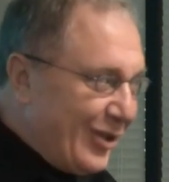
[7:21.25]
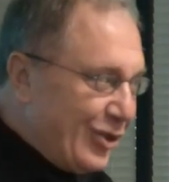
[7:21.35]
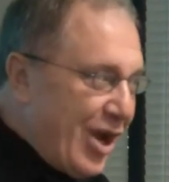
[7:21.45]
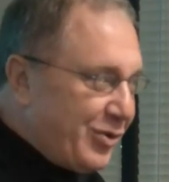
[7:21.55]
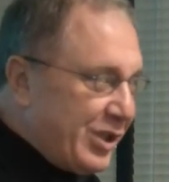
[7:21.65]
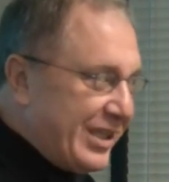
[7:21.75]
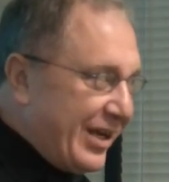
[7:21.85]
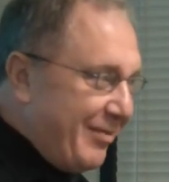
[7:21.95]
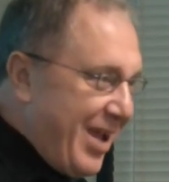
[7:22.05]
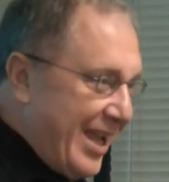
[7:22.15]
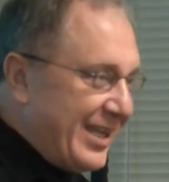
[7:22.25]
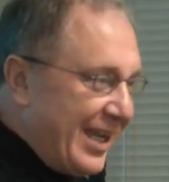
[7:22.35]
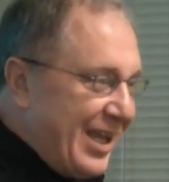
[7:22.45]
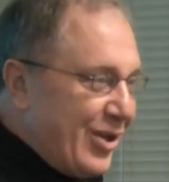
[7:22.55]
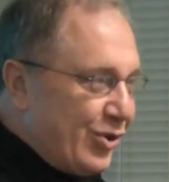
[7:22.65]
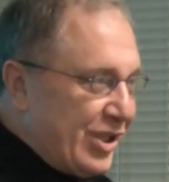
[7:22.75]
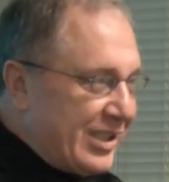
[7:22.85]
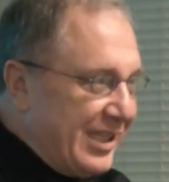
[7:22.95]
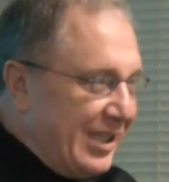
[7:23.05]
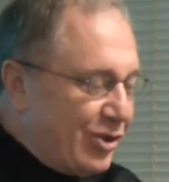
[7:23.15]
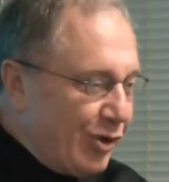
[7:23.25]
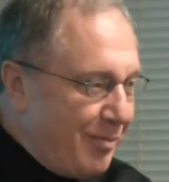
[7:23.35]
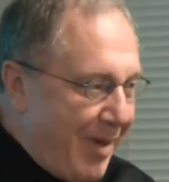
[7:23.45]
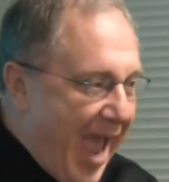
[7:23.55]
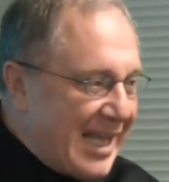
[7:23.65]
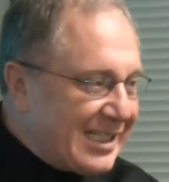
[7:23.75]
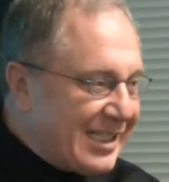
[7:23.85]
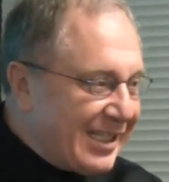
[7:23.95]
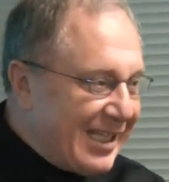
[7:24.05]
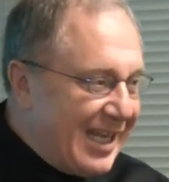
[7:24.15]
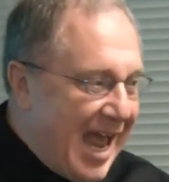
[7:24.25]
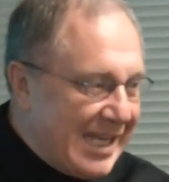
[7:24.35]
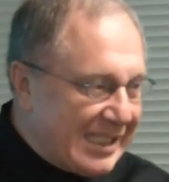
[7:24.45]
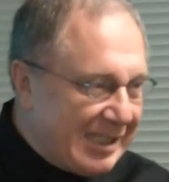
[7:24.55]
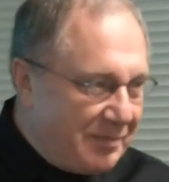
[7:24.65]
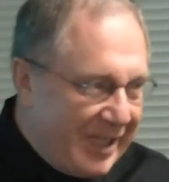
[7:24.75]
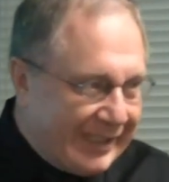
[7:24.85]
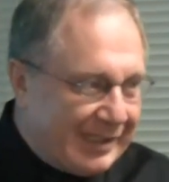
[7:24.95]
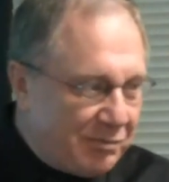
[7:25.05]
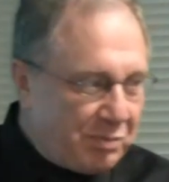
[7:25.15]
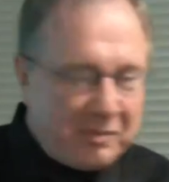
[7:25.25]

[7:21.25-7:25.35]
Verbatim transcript: You don't need the remainder. You just need to mask the last bit.